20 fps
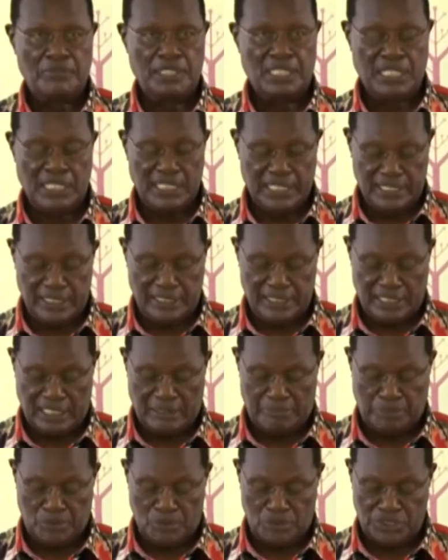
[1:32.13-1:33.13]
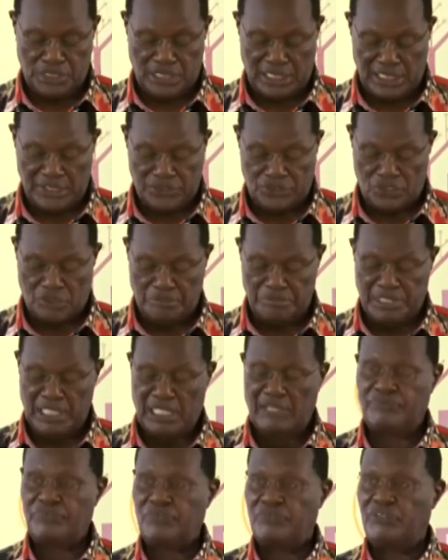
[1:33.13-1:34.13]
May I apologize on
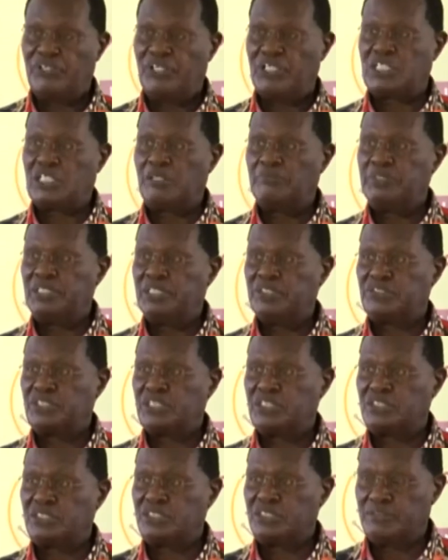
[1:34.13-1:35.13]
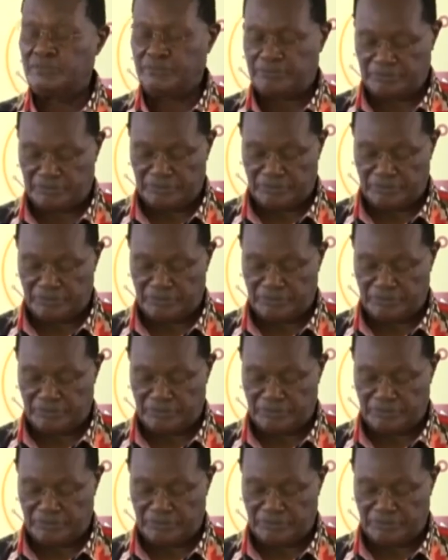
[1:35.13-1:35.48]
behalf of our Cabinet Secretary,